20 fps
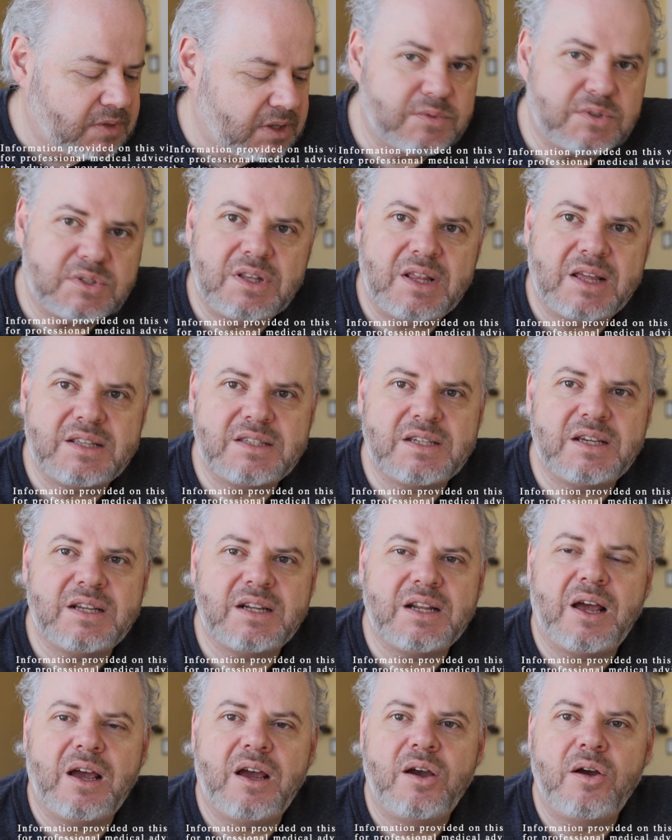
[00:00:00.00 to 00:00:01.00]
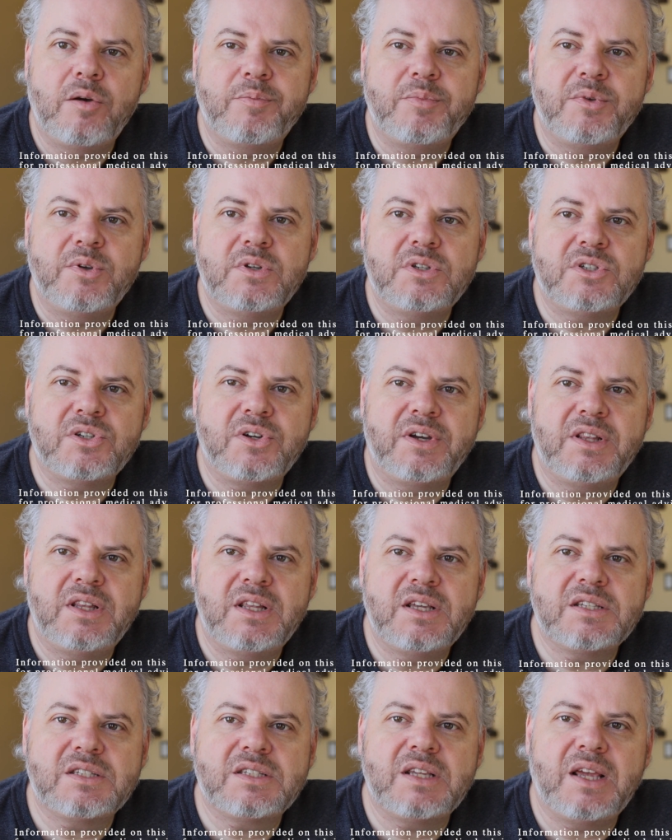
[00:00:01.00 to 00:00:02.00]
So that's it. I hope you enjoyed
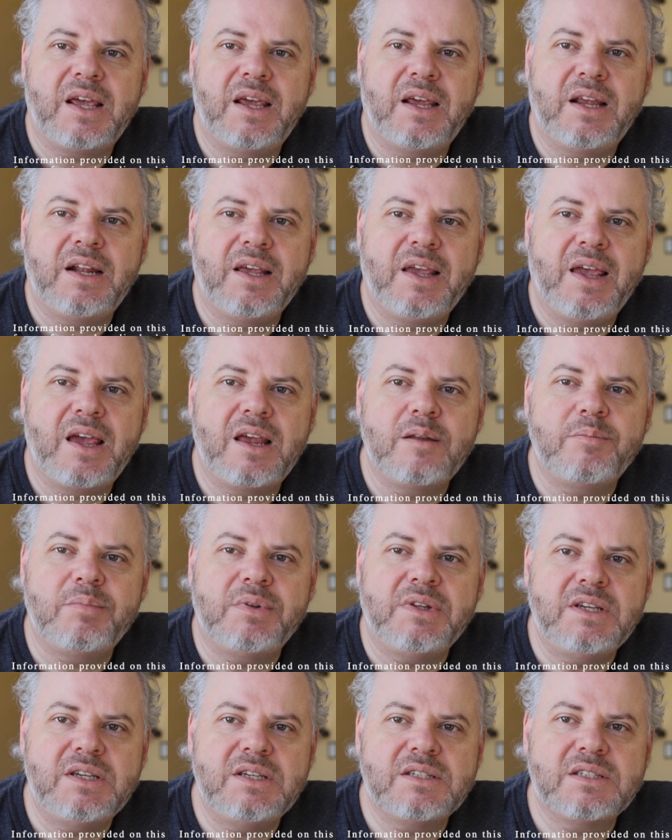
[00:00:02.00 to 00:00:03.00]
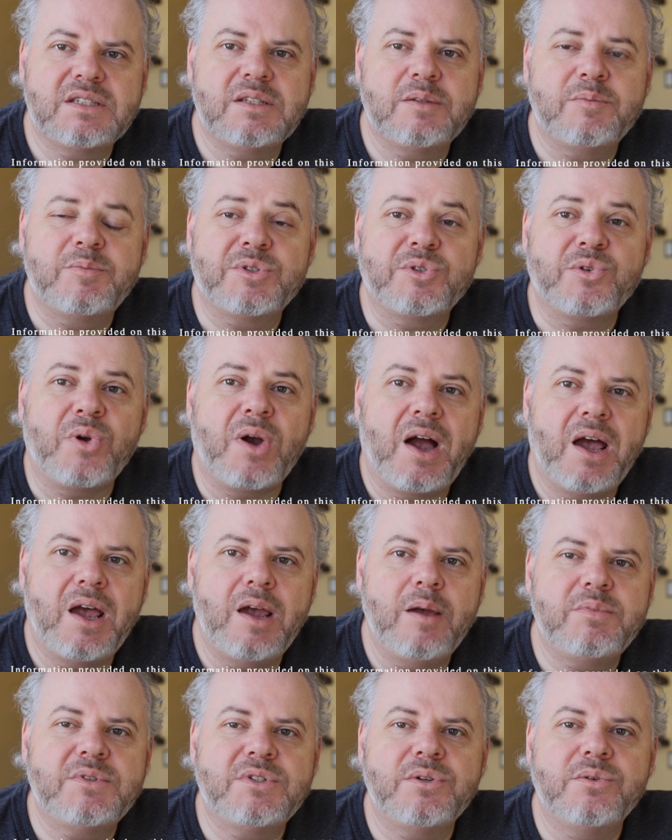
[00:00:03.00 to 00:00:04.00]
this, and again, please
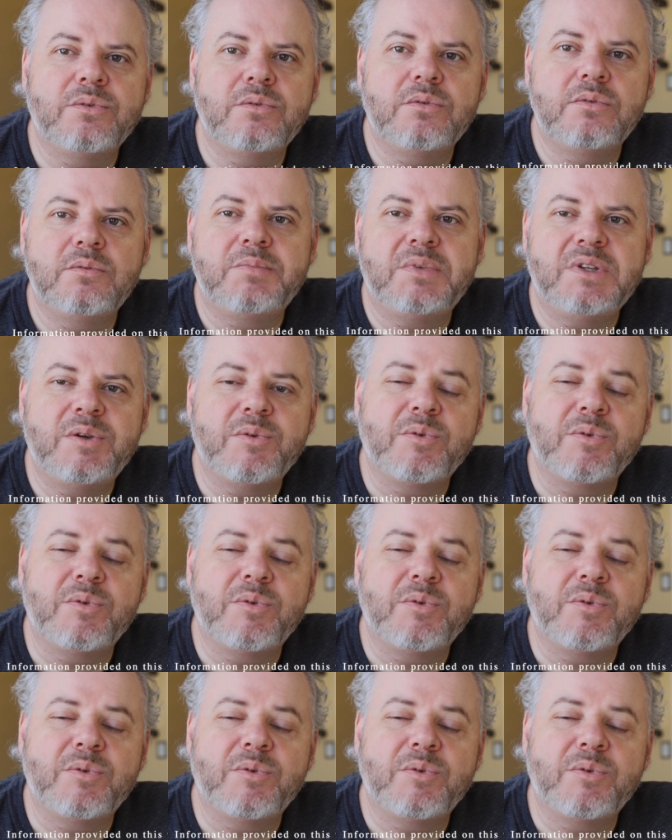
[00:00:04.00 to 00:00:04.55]
subscribe to be